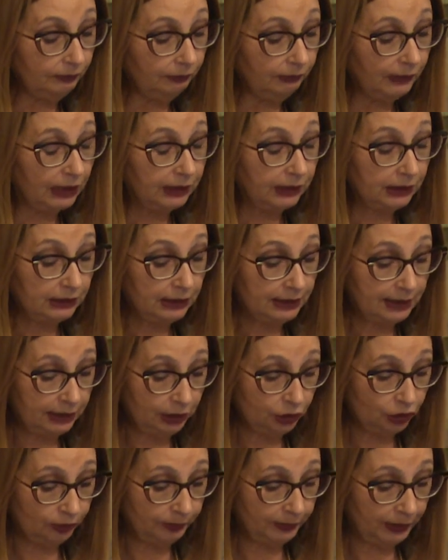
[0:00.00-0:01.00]
The
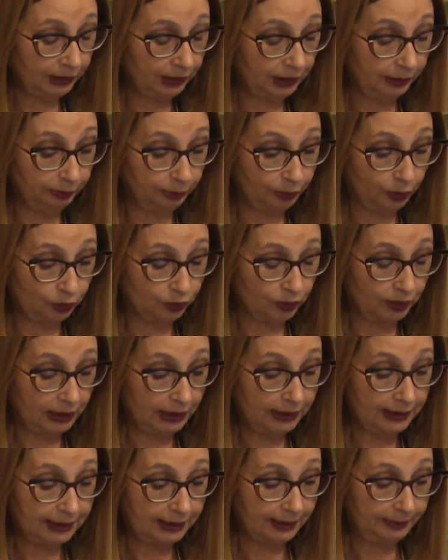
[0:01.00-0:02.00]
decision-making
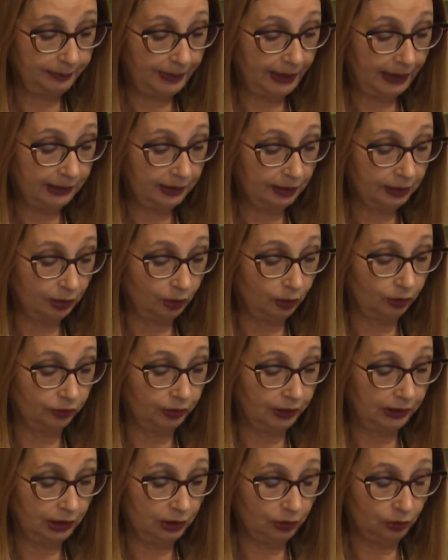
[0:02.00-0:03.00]
process depends on
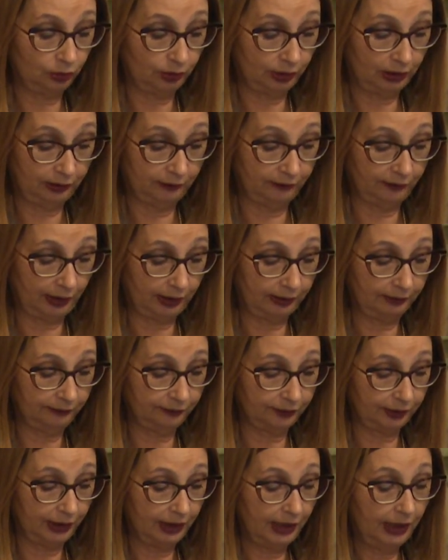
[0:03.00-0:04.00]
the issue
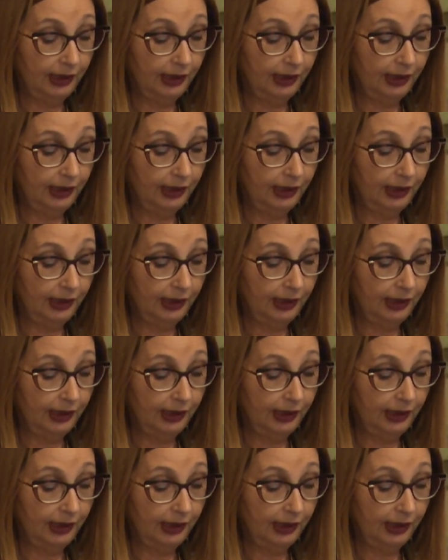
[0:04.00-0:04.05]
involved,